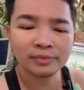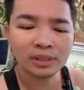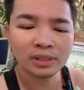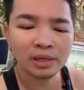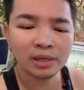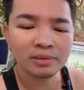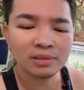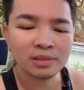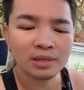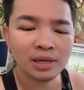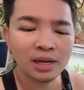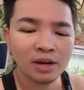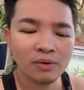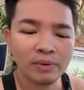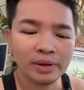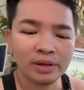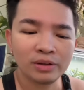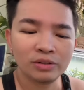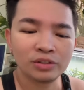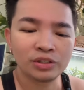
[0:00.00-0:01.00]
Let's see how I
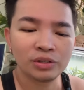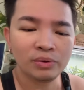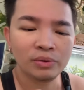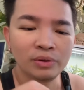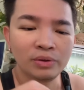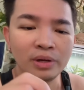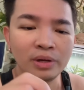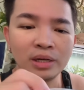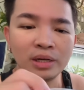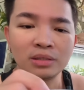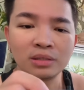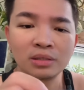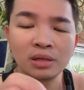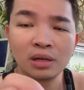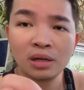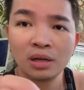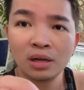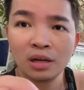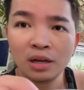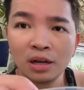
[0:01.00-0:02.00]
could show you guys.
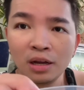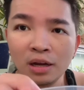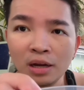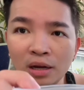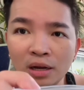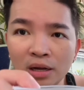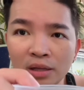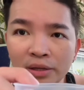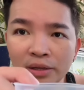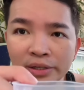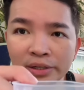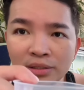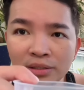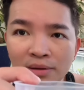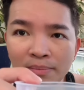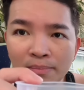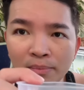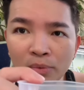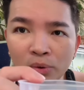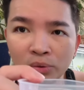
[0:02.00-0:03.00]
There's
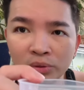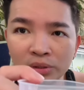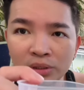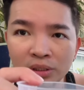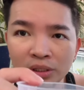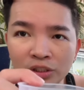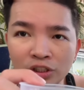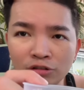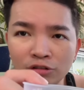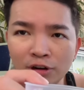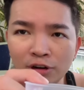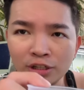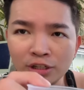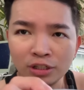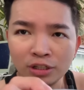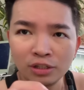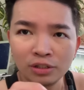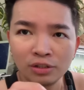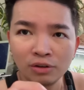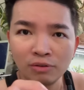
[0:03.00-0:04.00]
some mold
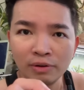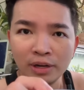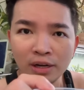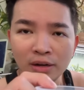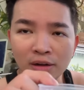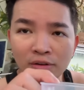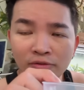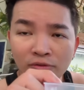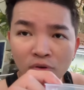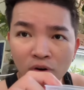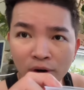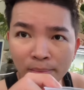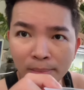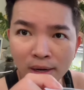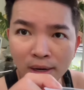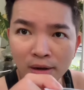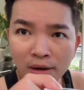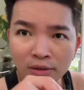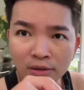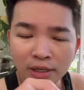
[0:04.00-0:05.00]
situation
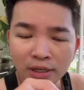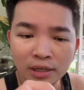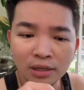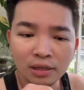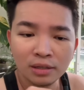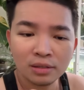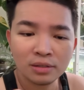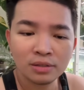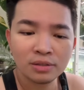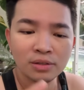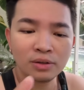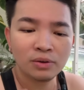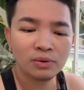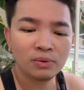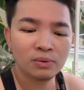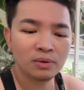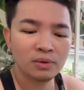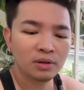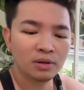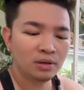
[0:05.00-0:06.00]
forming already. So
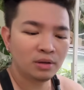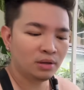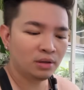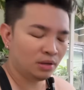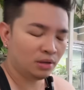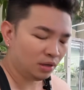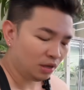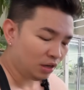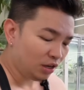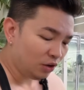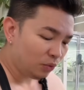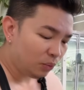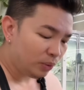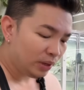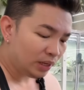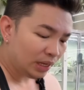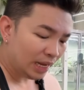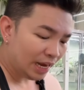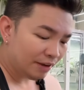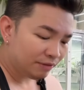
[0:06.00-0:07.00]

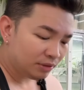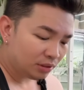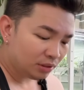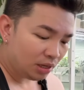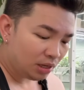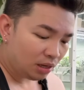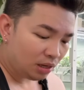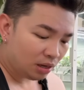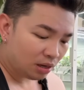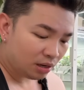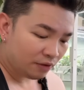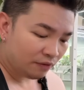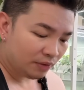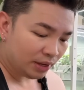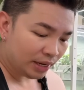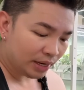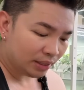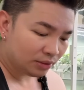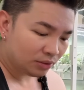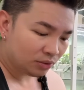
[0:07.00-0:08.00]
we'll have to take care of
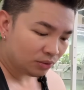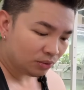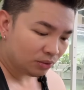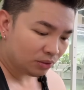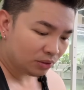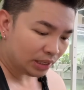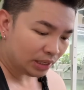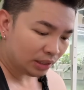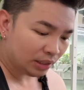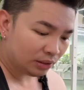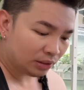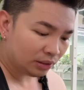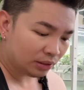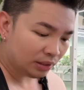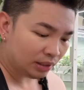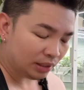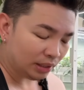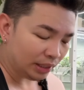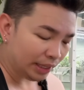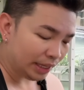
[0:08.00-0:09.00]
that sooner rather
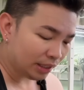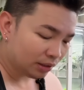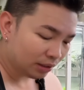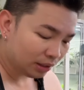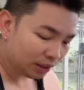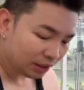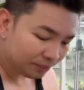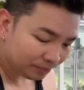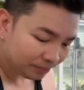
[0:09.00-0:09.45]
than later.